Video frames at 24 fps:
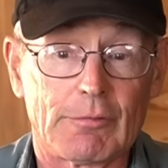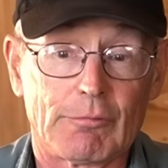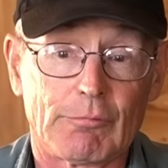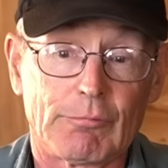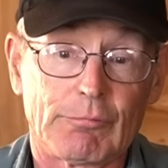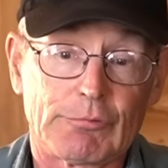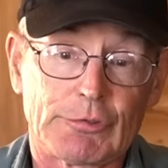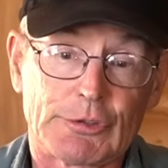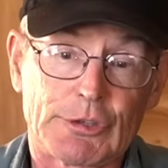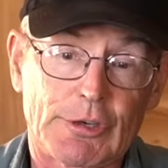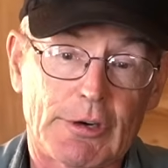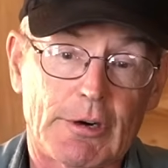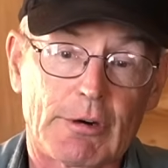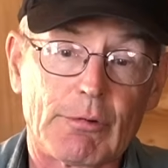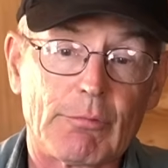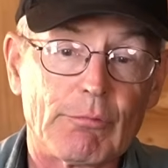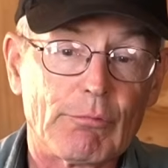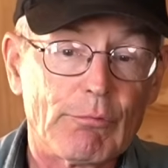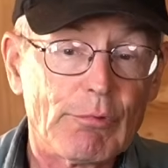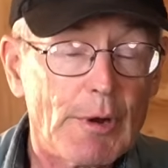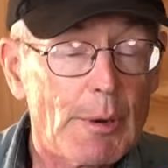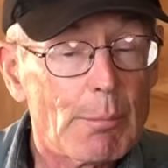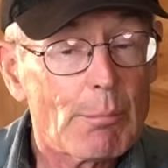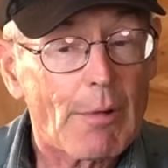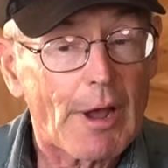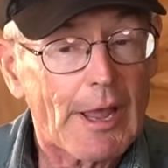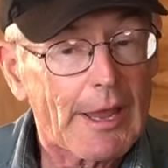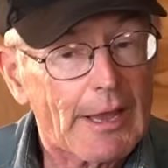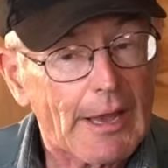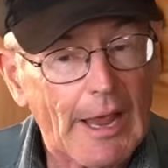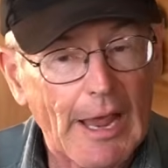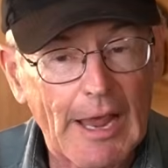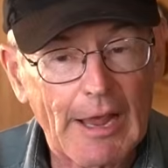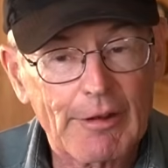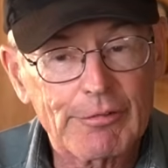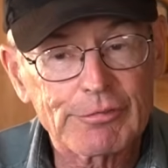Sure, we might
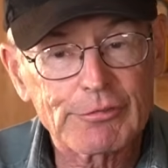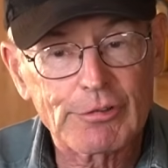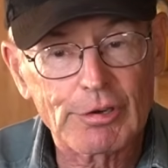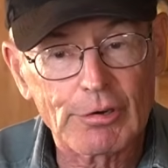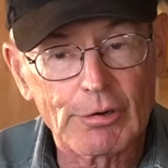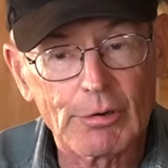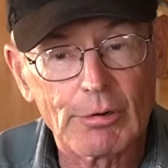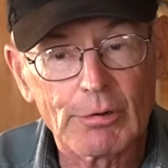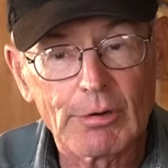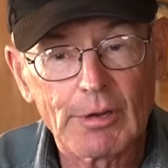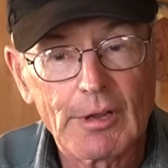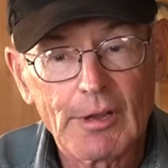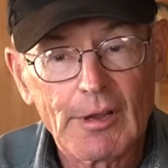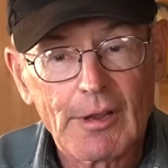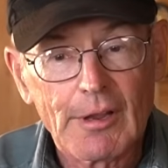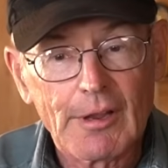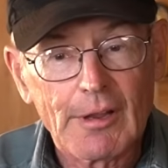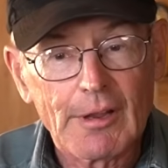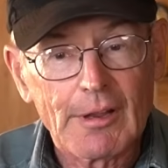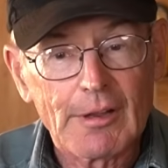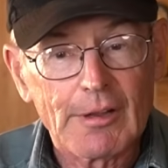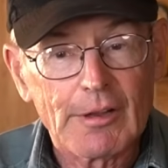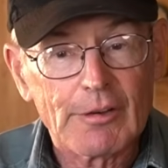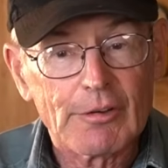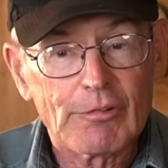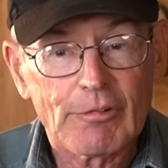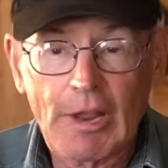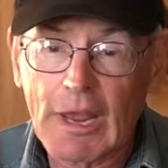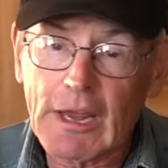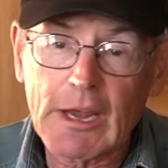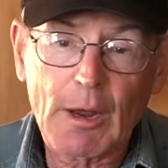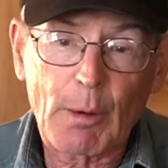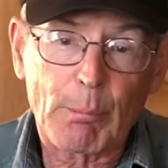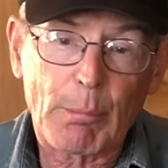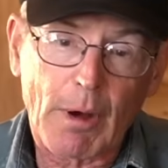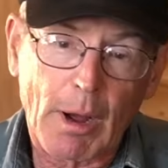have to
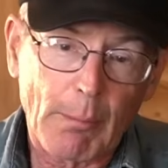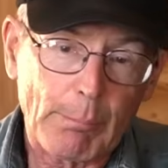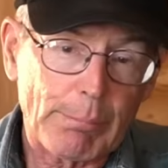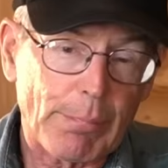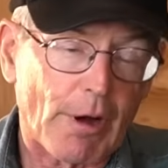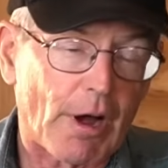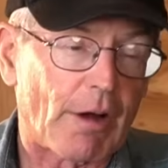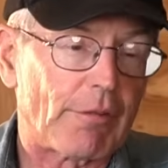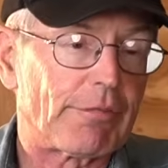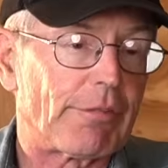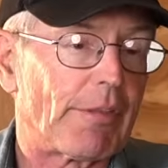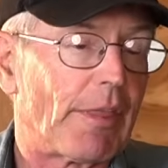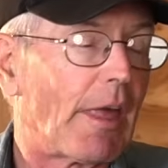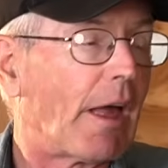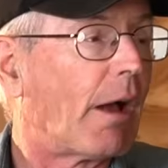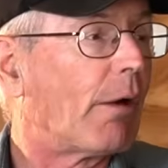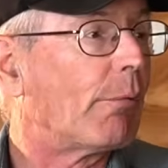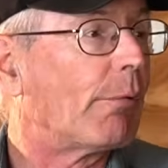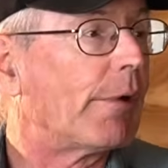take a bump off of that